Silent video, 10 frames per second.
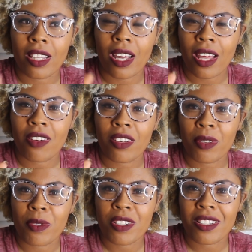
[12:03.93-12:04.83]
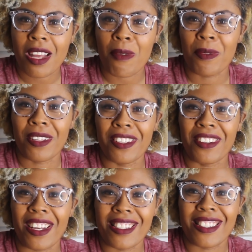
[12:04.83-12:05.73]
Like, I don't get what just happened.
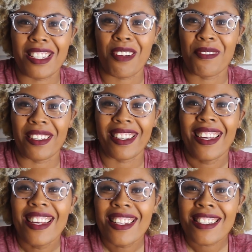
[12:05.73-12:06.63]
You guys tell me